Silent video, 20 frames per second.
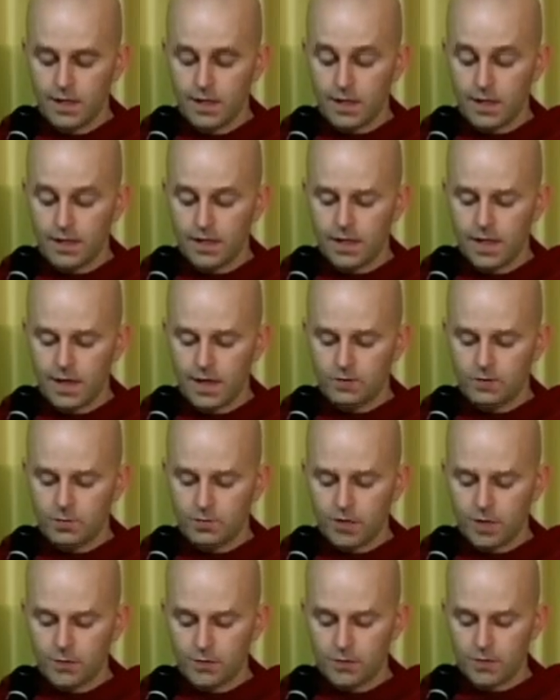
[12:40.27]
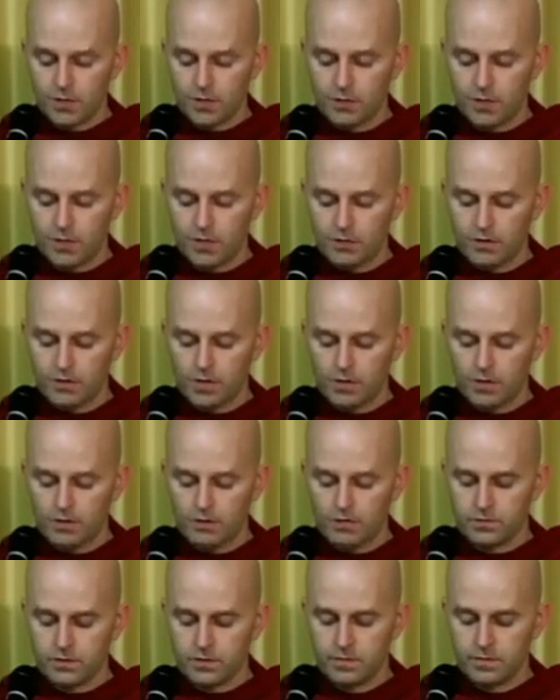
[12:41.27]
I have a blemish in
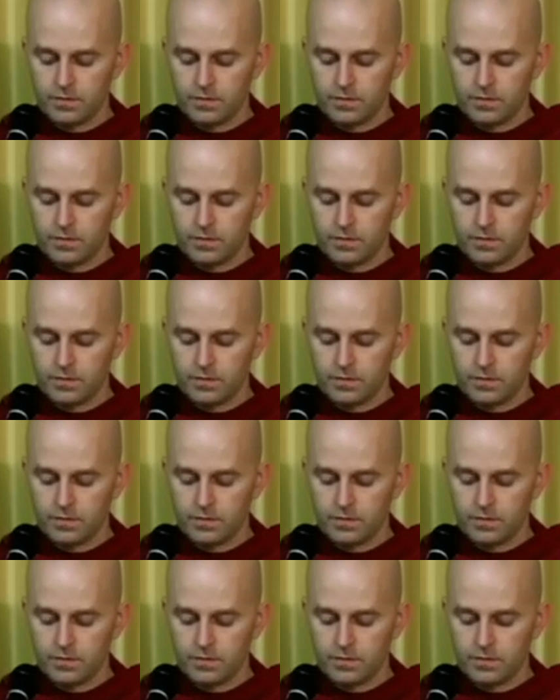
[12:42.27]
myself,